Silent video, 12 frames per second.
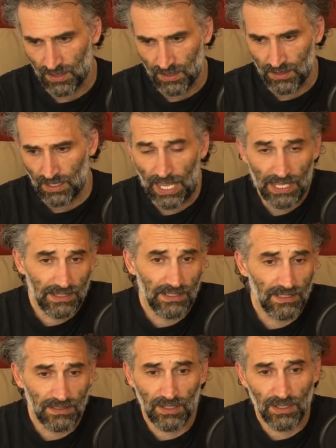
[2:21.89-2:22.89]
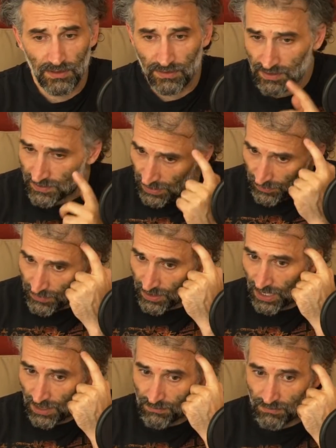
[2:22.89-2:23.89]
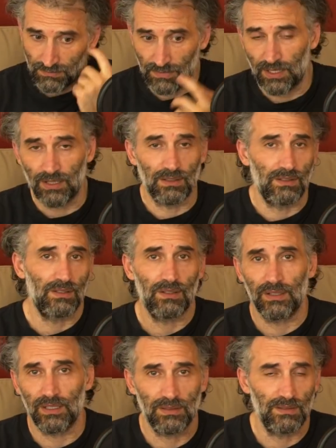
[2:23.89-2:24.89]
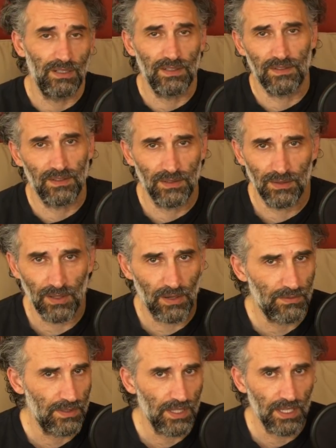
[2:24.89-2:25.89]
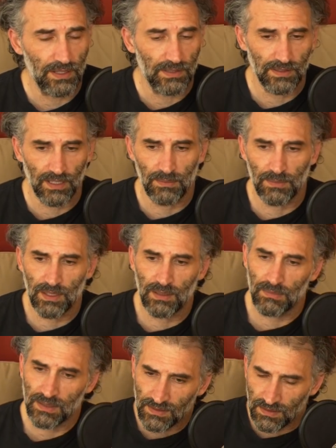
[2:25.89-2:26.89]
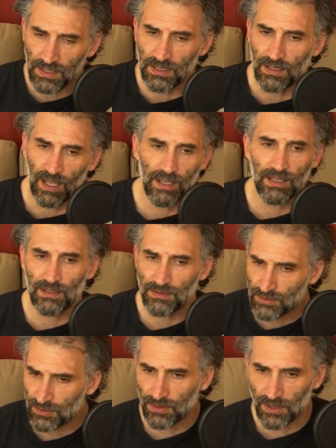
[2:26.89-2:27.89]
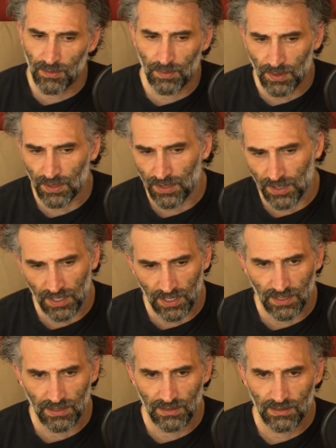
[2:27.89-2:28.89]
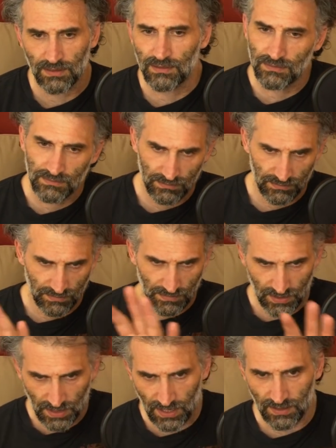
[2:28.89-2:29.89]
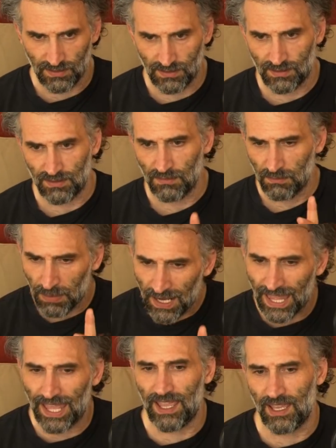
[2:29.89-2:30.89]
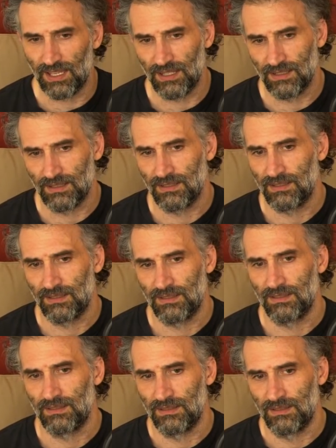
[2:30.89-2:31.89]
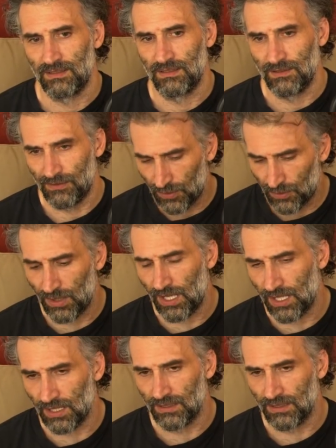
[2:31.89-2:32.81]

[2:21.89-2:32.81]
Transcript: and this is not even something i'm you know going to listen to every day or something but still i can truly appreciate this playing for real